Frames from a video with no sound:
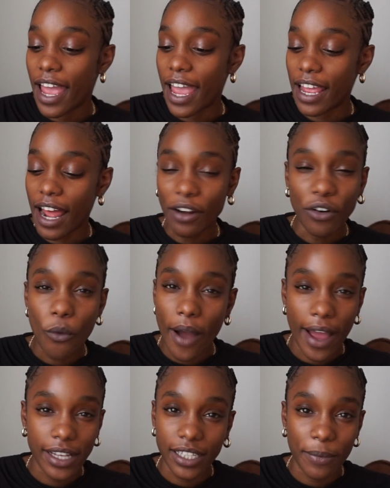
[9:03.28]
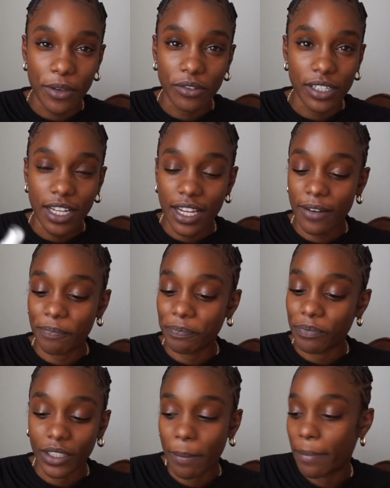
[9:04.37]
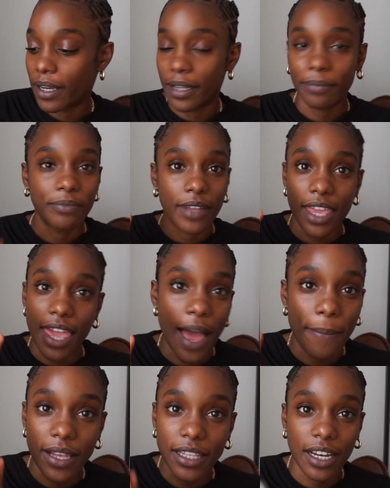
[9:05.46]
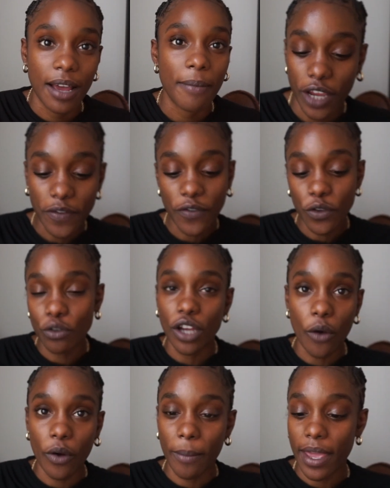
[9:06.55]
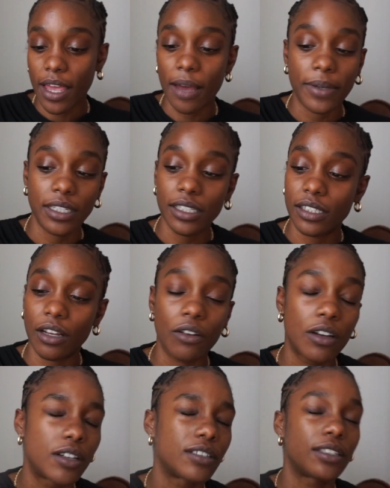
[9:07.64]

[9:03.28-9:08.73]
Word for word: and I don't know why I stopped using it. But yeah, I picked it up. Even if you don't wear makeup, it's just so good